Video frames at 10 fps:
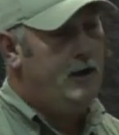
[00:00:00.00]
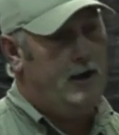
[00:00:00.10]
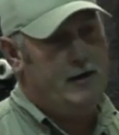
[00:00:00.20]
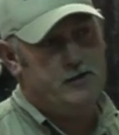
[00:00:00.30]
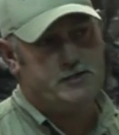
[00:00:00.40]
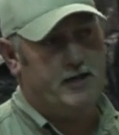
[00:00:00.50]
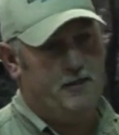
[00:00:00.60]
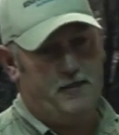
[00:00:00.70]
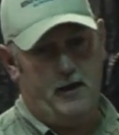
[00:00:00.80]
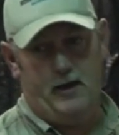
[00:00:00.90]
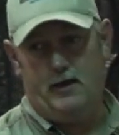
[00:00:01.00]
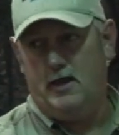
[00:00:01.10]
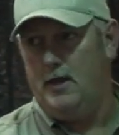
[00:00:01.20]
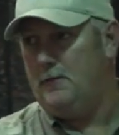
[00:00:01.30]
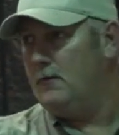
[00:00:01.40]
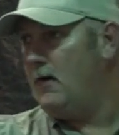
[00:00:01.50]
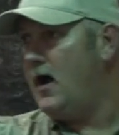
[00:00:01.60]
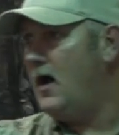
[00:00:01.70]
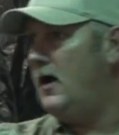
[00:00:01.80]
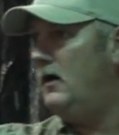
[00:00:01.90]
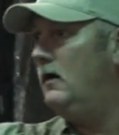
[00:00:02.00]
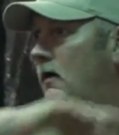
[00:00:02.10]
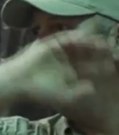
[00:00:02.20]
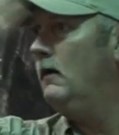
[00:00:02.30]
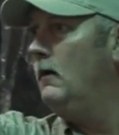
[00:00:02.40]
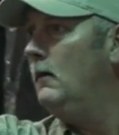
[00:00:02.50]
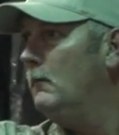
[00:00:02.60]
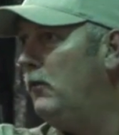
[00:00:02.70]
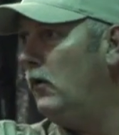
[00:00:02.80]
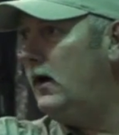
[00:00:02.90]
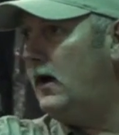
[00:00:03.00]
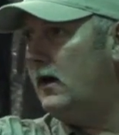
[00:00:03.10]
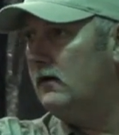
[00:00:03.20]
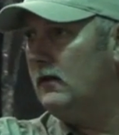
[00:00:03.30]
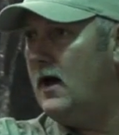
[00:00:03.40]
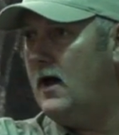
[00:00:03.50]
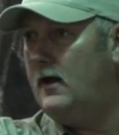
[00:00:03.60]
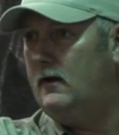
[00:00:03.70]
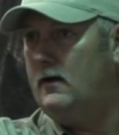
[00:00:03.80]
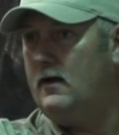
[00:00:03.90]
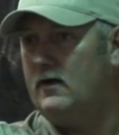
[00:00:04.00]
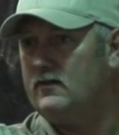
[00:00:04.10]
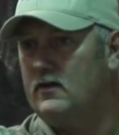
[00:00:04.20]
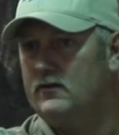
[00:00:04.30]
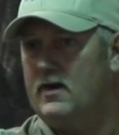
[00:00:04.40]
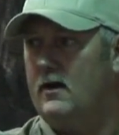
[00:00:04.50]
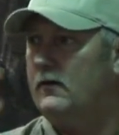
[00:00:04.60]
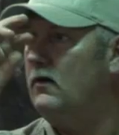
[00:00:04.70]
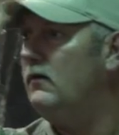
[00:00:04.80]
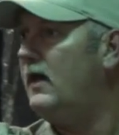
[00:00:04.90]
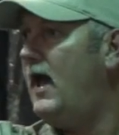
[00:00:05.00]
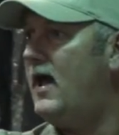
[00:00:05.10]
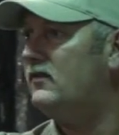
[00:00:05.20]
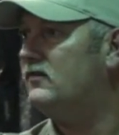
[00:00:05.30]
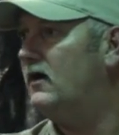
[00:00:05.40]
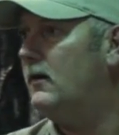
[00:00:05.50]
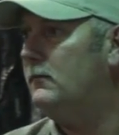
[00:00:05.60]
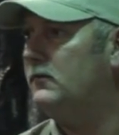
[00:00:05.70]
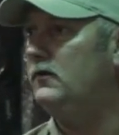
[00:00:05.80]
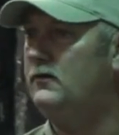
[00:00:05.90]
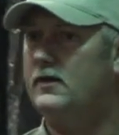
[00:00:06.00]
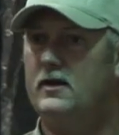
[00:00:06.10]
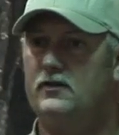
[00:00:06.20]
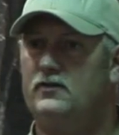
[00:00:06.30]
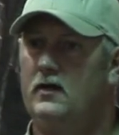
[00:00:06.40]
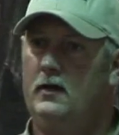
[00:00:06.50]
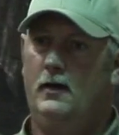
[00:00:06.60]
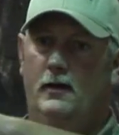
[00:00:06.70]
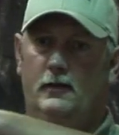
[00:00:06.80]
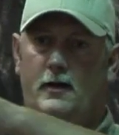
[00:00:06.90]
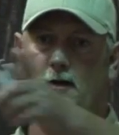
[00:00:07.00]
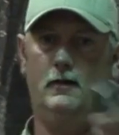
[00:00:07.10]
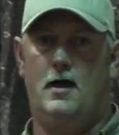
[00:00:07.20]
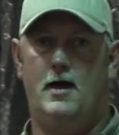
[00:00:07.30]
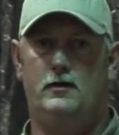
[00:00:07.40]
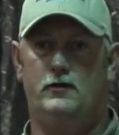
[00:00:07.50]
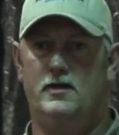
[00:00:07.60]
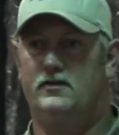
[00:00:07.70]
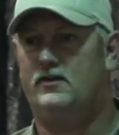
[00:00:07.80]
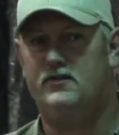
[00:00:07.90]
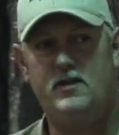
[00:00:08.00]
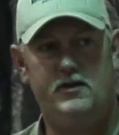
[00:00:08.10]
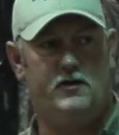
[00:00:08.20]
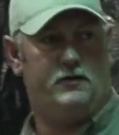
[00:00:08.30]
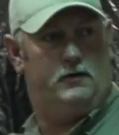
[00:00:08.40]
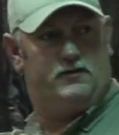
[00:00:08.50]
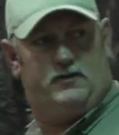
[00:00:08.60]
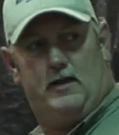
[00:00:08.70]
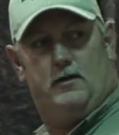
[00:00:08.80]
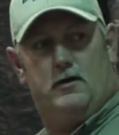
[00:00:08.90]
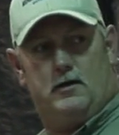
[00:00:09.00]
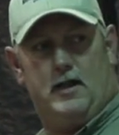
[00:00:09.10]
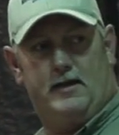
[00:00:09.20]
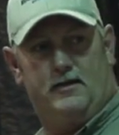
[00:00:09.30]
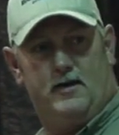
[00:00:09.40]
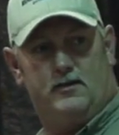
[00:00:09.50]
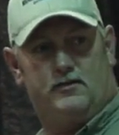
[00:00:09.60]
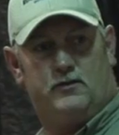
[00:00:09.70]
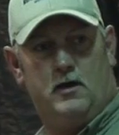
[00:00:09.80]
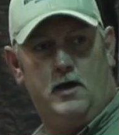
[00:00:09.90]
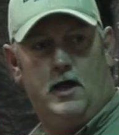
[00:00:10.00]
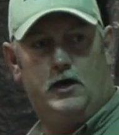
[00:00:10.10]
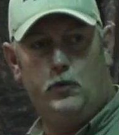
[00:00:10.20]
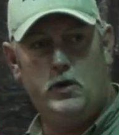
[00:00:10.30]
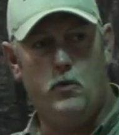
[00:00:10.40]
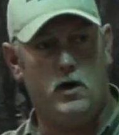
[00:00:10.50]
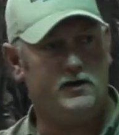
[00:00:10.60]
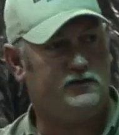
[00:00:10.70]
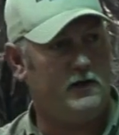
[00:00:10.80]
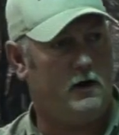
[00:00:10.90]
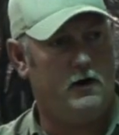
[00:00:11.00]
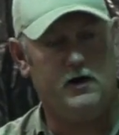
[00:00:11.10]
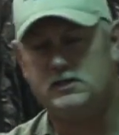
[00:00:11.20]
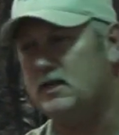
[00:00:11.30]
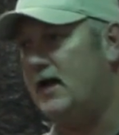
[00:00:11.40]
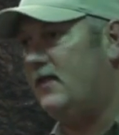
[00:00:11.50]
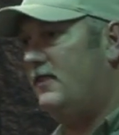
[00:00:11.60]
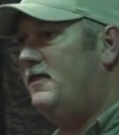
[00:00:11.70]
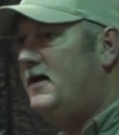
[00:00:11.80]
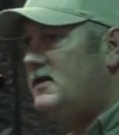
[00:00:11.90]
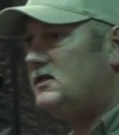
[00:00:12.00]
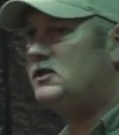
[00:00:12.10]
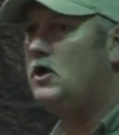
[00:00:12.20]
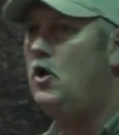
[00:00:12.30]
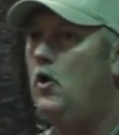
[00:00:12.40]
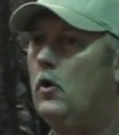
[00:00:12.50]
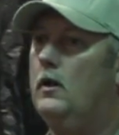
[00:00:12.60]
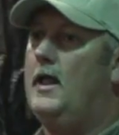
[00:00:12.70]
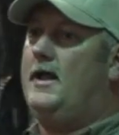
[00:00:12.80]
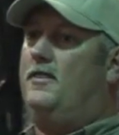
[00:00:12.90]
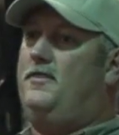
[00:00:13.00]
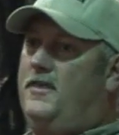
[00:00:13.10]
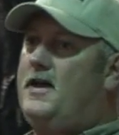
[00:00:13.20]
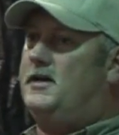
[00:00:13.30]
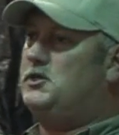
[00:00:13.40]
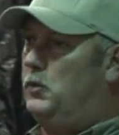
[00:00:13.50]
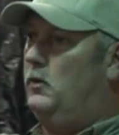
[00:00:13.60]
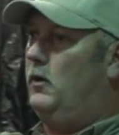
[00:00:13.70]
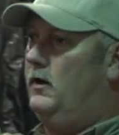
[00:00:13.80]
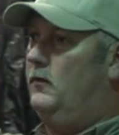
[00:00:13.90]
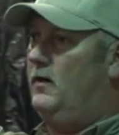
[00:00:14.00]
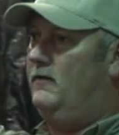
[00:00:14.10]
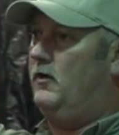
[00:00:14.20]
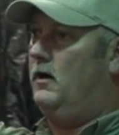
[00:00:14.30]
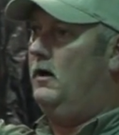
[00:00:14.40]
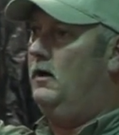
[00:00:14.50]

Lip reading: And here's the other thing. Keep your rod pointed at your line as it goes down. Don't cast up, do this, and let your line do this, because then you're setting the hook like this. And do we want to set our hooks like this or like this when we're in the river?